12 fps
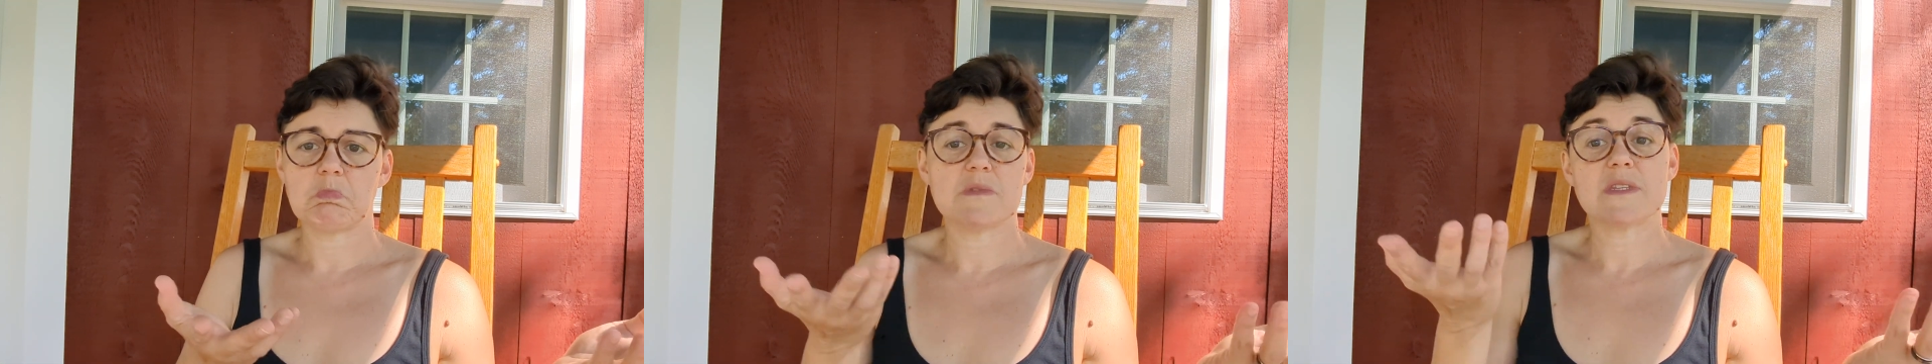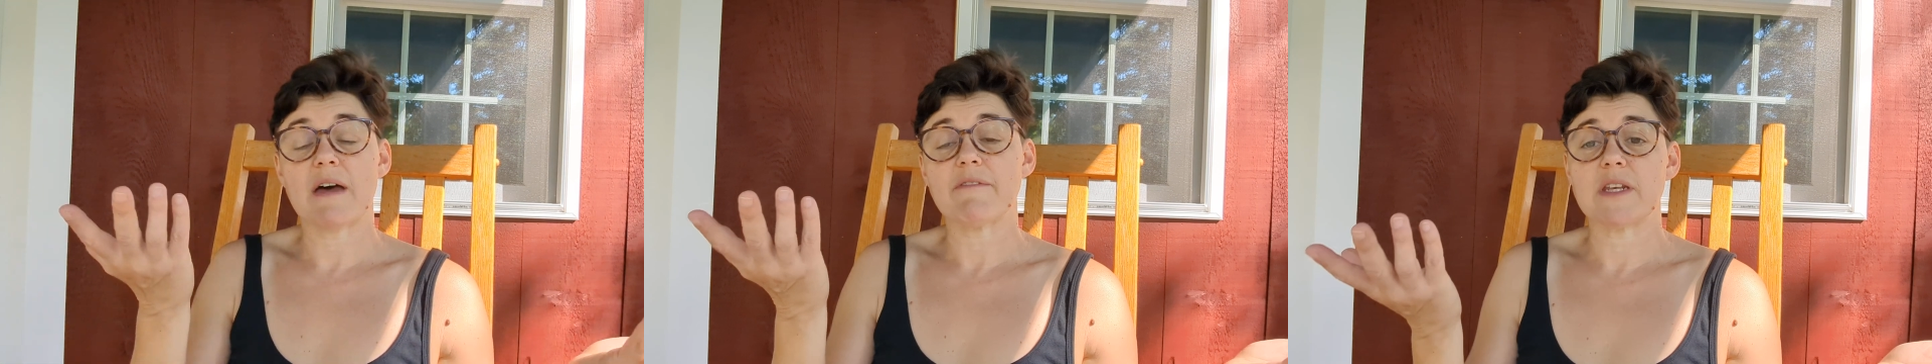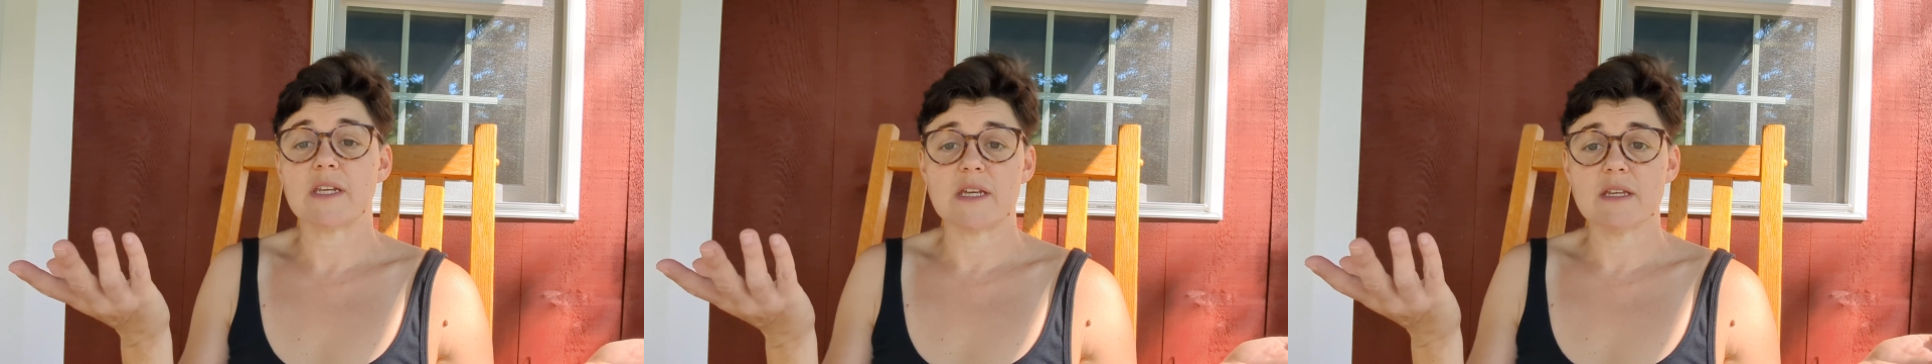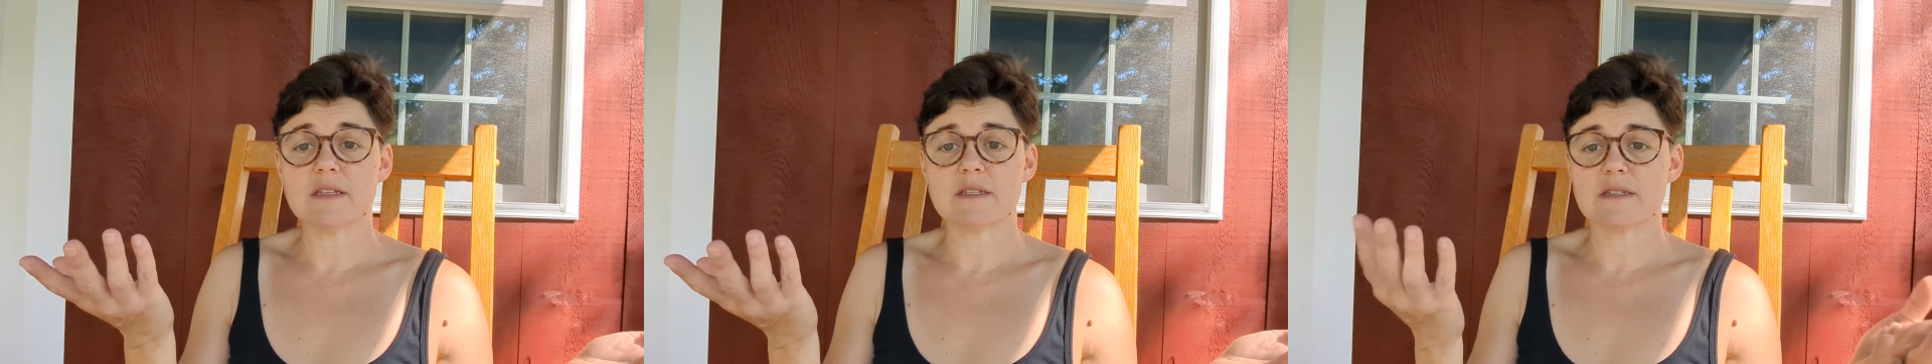
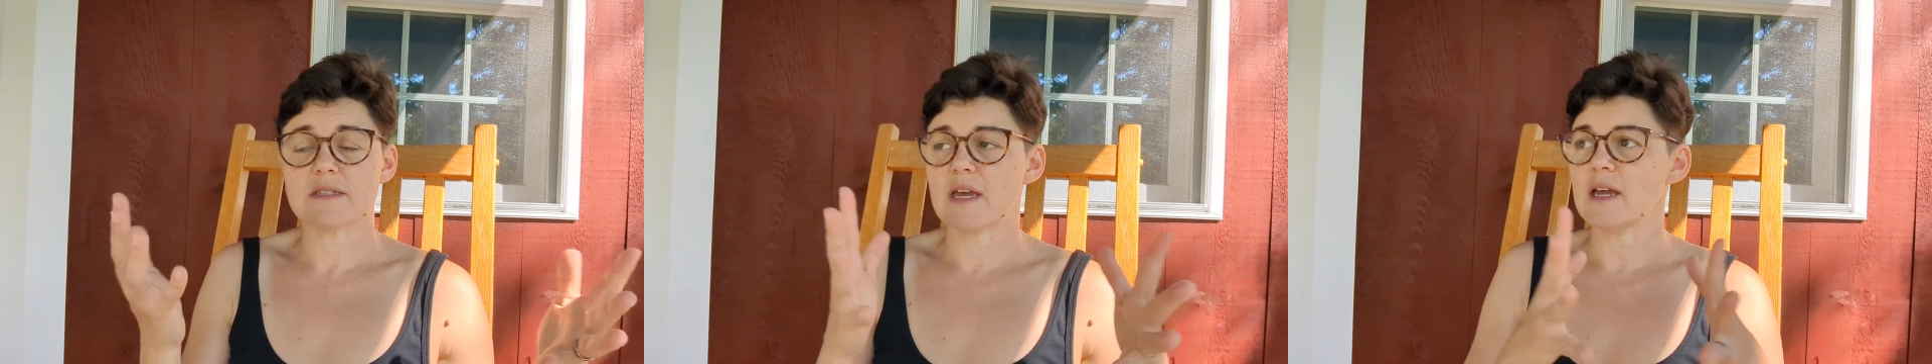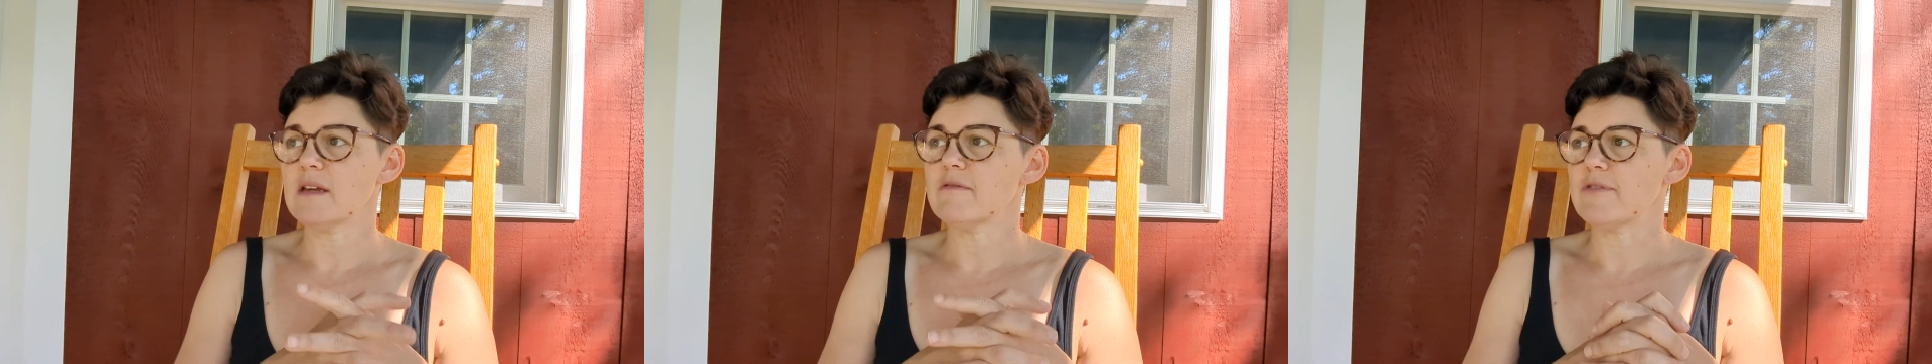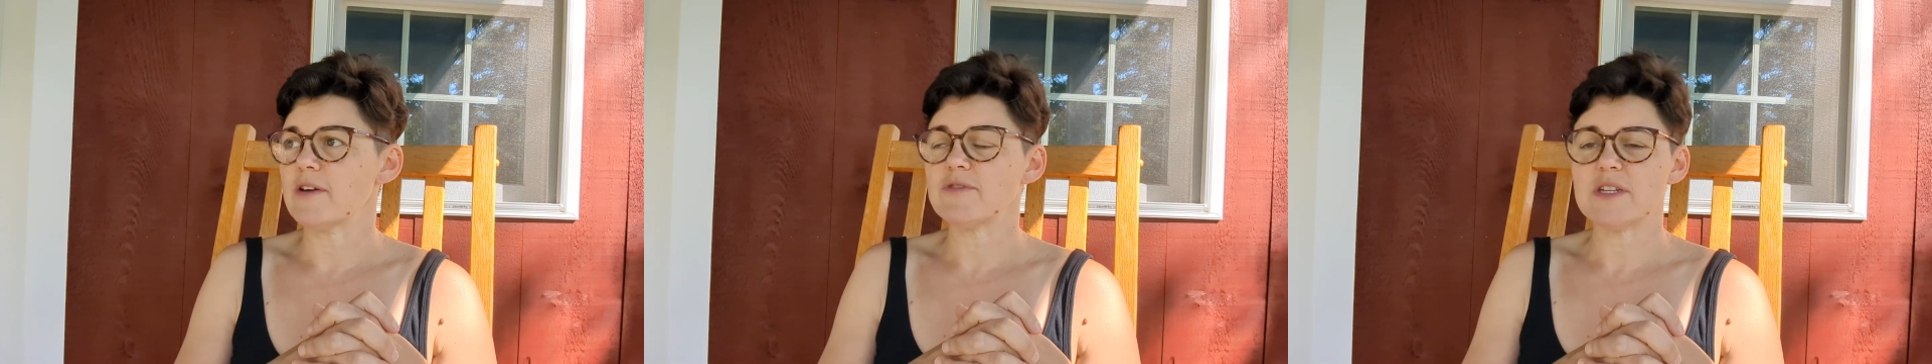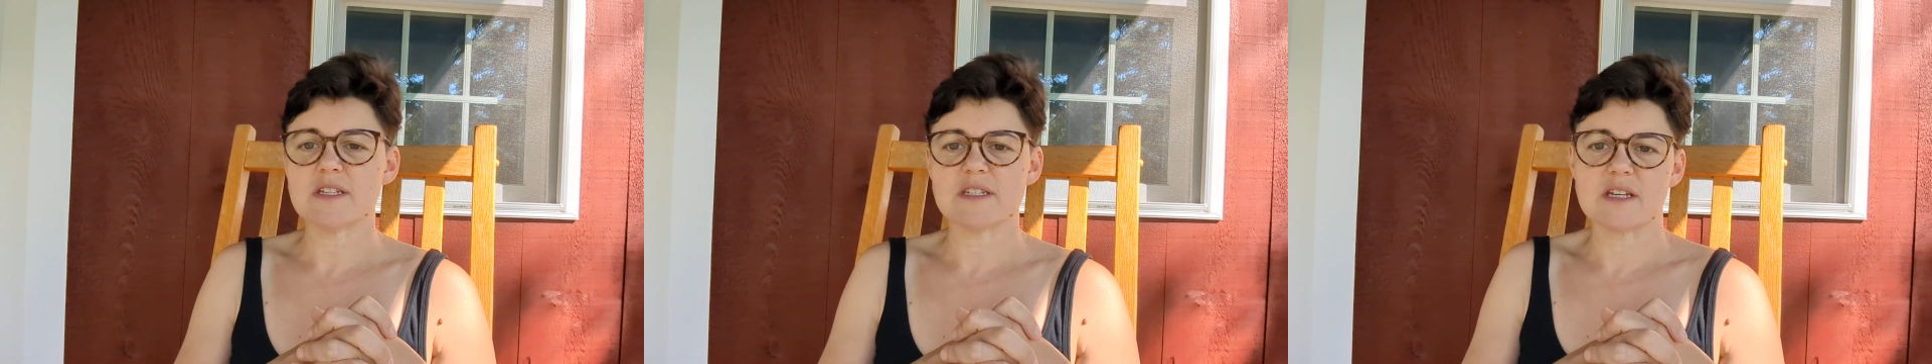70s, say,
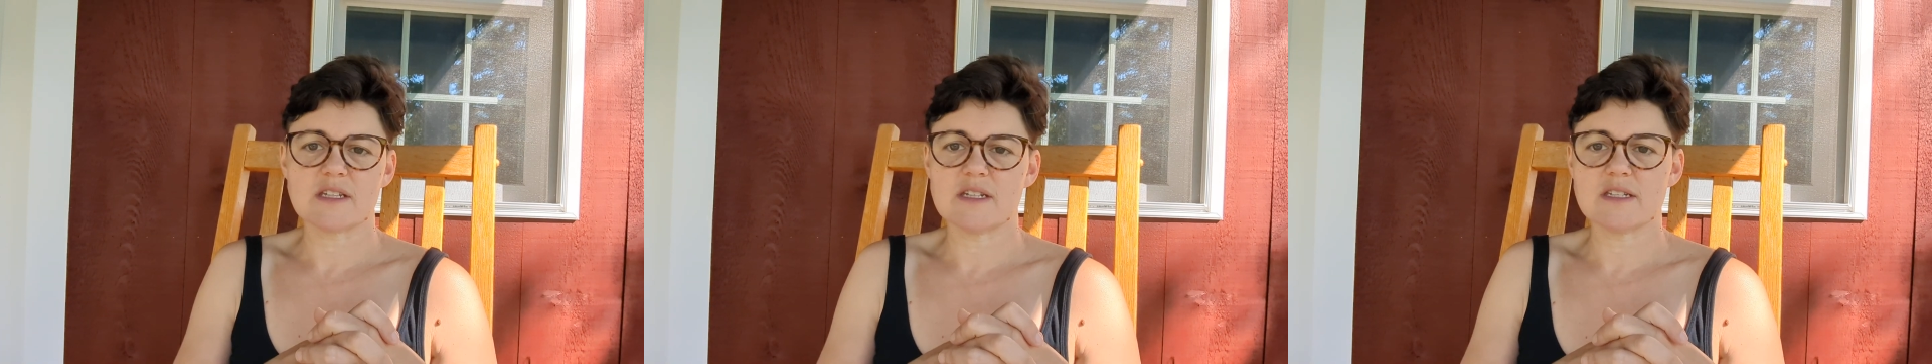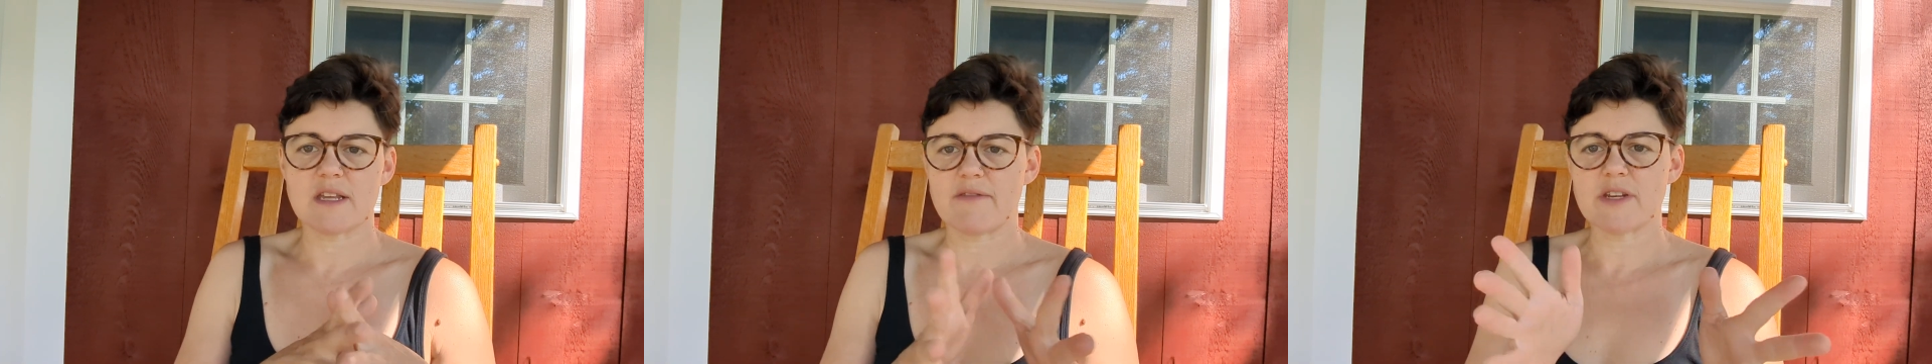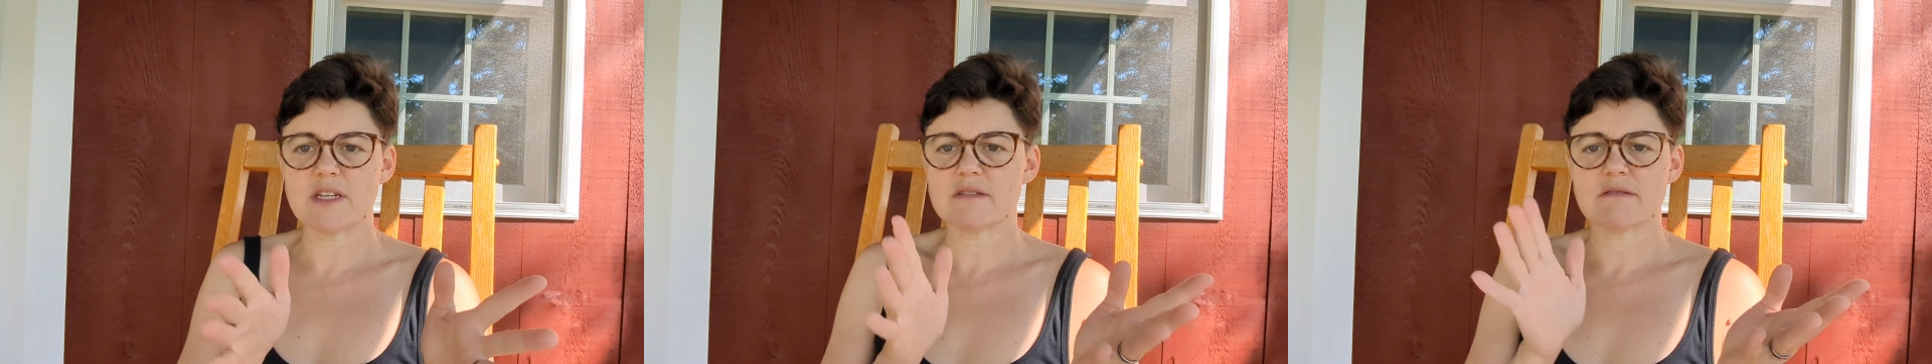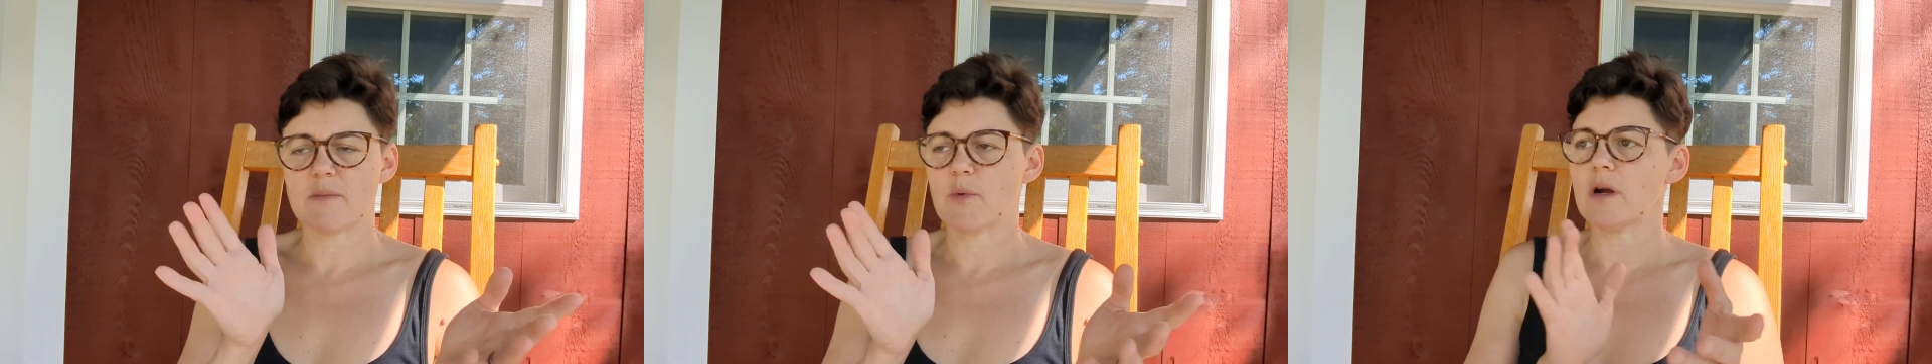50s, 60s, 70s,
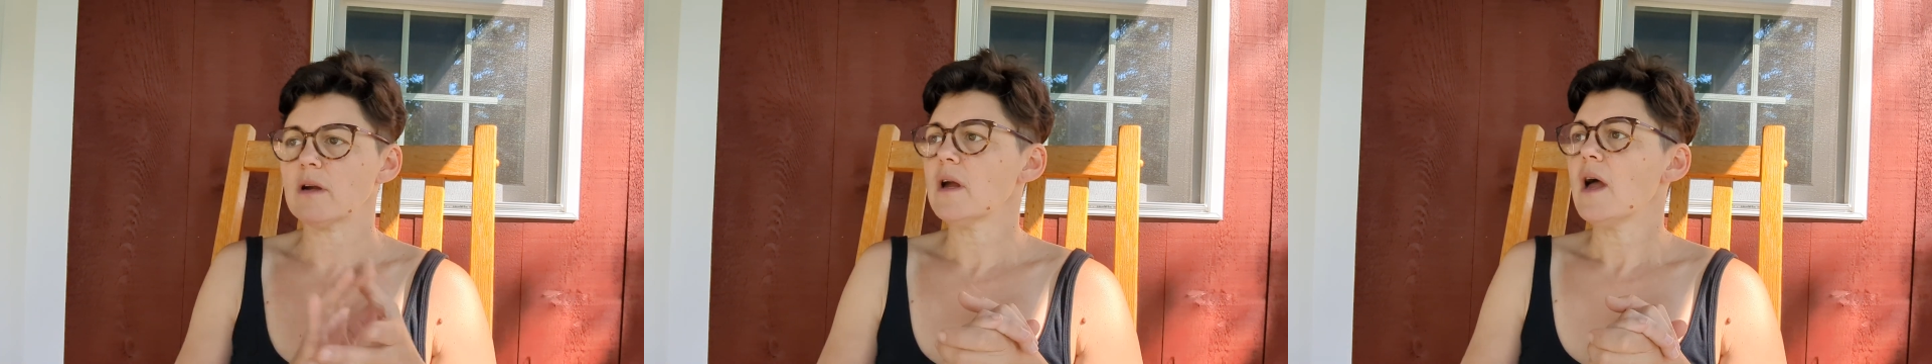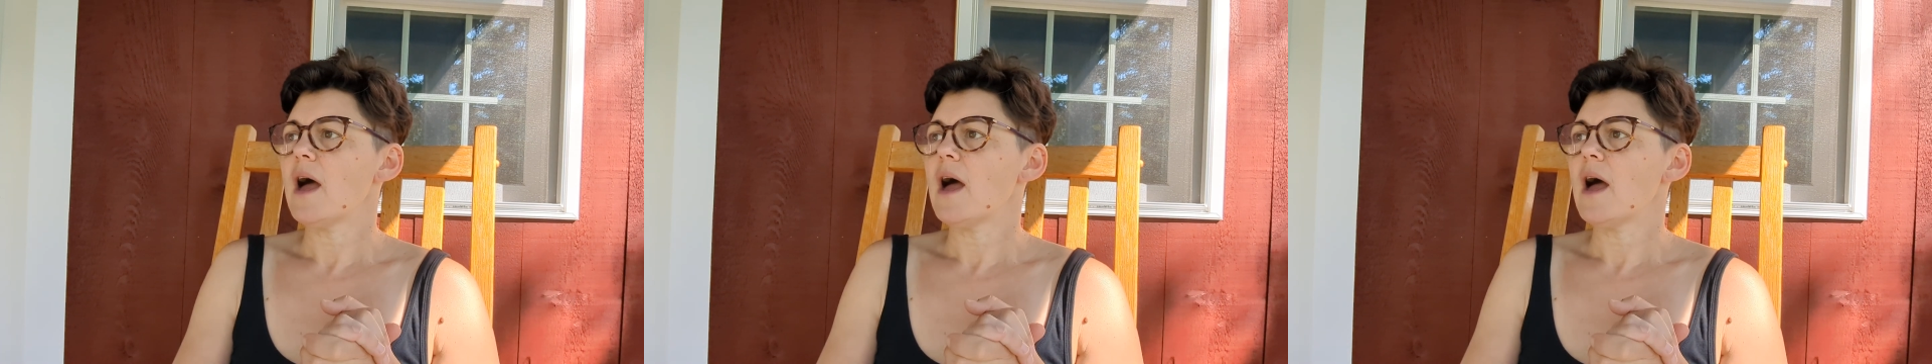somewhere,